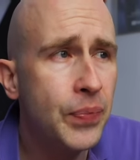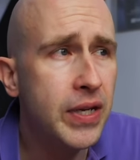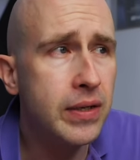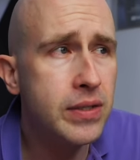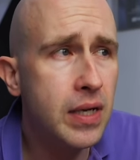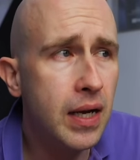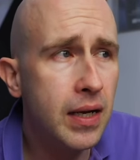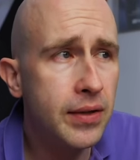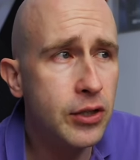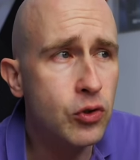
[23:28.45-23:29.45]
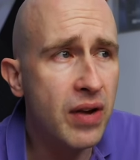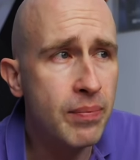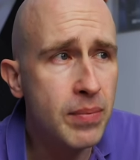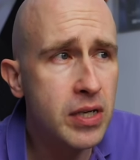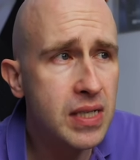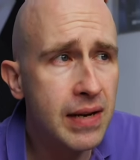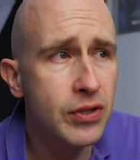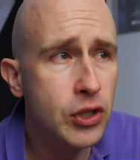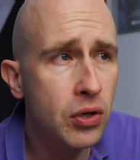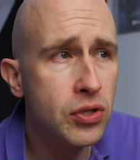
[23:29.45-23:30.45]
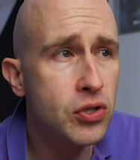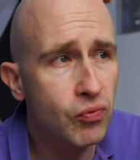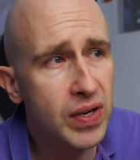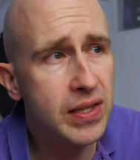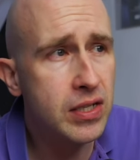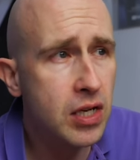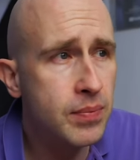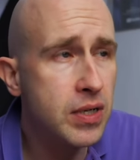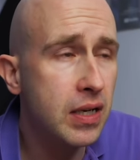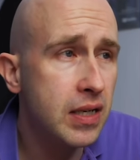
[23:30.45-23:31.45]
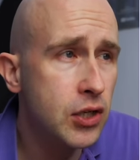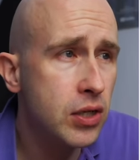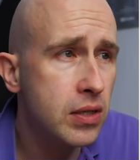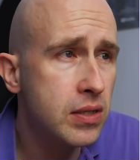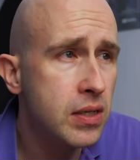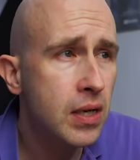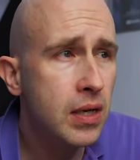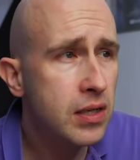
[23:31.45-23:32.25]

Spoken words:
that the driver must have the chance to read the terms and conditions